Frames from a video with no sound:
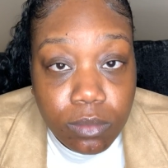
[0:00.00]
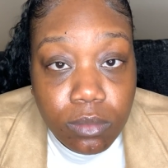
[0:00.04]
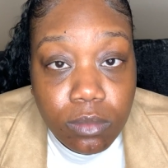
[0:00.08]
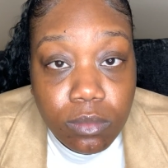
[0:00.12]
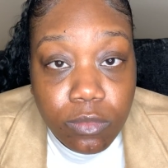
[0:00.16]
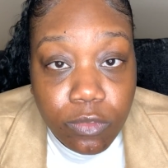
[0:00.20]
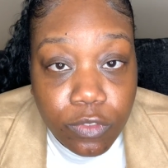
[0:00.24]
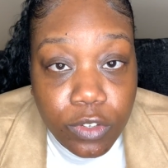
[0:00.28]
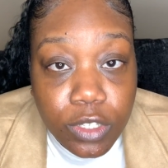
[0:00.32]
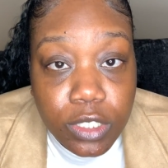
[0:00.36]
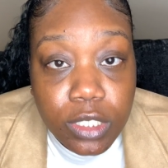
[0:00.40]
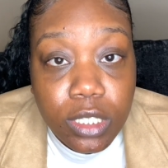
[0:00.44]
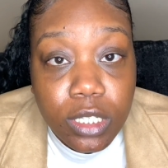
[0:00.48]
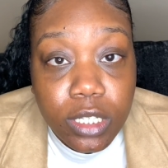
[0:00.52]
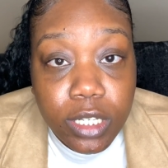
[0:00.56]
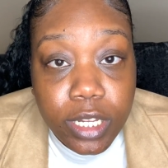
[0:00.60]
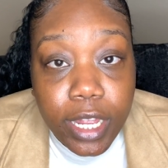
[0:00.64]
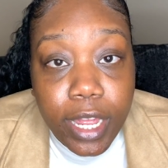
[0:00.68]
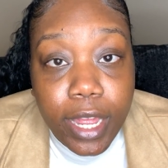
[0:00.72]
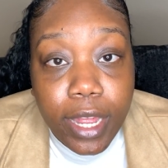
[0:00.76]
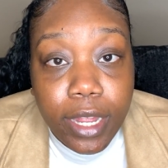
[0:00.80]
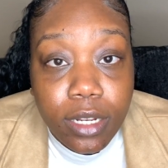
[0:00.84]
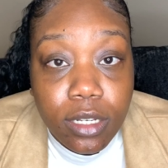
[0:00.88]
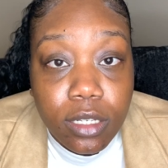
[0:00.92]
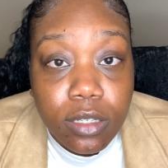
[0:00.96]
physically
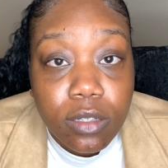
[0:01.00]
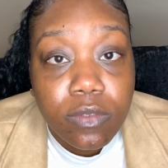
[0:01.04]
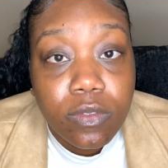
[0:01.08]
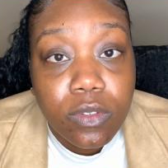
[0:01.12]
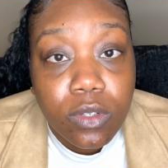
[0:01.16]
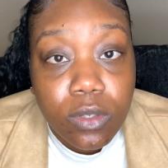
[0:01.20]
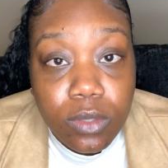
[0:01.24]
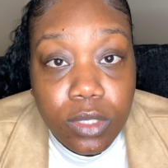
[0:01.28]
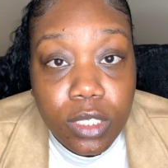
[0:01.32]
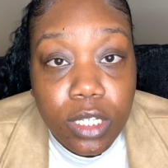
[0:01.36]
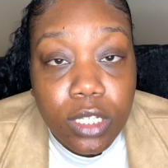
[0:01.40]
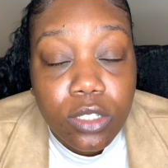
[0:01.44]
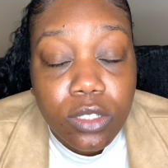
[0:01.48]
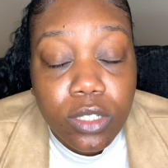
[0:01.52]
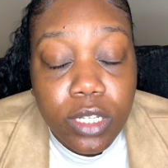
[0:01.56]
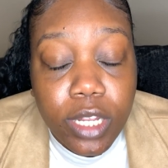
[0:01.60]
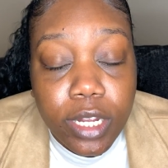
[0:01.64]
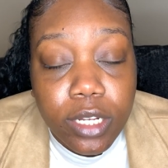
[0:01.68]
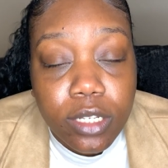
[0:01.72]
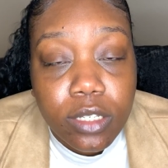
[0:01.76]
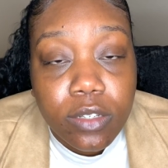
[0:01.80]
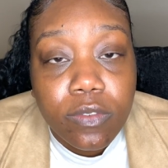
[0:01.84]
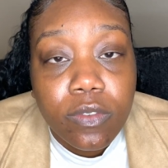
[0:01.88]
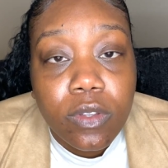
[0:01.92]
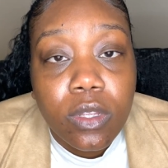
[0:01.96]
active, sexually
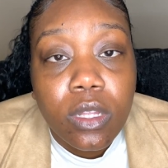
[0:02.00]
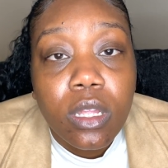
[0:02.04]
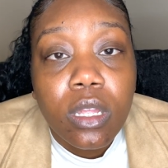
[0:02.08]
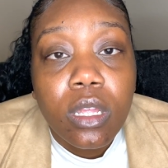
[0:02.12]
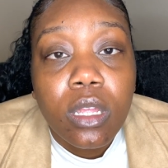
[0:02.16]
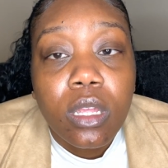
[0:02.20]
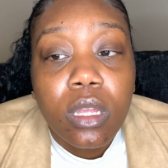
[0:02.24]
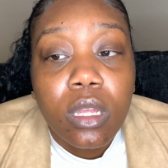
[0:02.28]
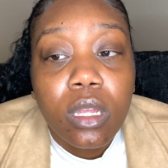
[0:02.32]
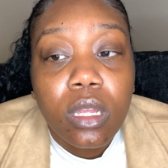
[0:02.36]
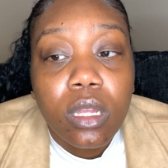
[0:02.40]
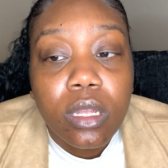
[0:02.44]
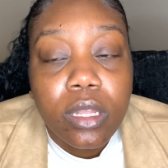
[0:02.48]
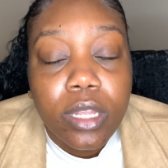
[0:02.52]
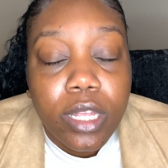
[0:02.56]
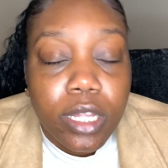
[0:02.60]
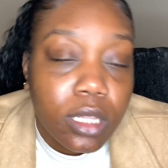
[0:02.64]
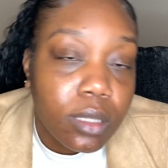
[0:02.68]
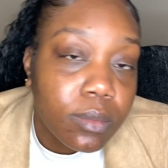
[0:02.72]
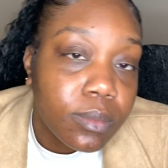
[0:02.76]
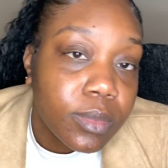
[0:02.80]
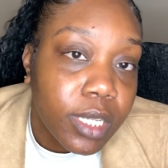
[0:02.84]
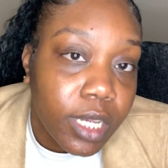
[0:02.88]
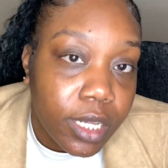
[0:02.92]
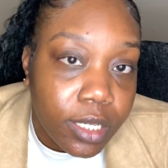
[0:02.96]
active, get
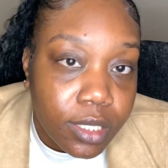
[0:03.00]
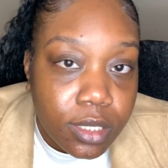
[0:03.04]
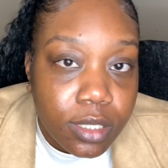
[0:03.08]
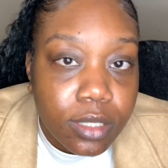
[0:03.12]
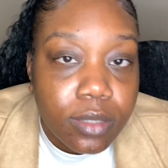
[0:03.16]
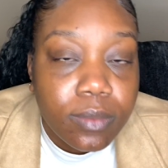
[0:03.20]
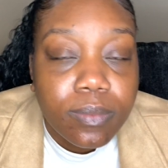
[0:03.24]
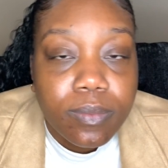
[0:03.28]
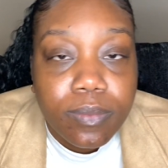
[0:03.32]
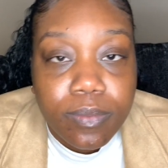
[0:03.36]
them tested.